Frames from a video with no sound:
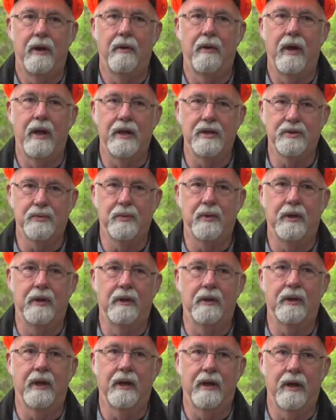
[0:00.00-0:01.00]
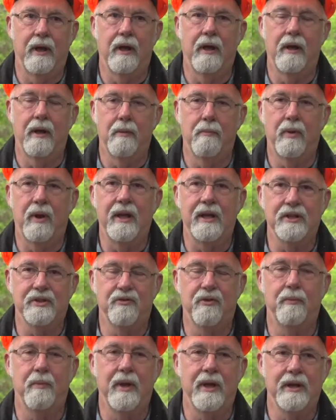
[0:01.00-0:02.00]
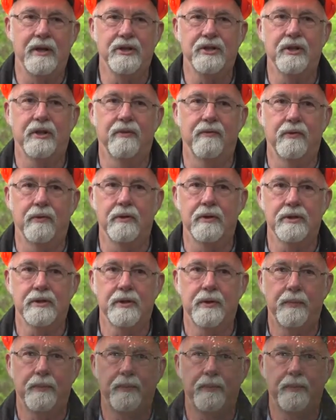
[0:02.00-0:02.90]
as we look at plans for managing the forest.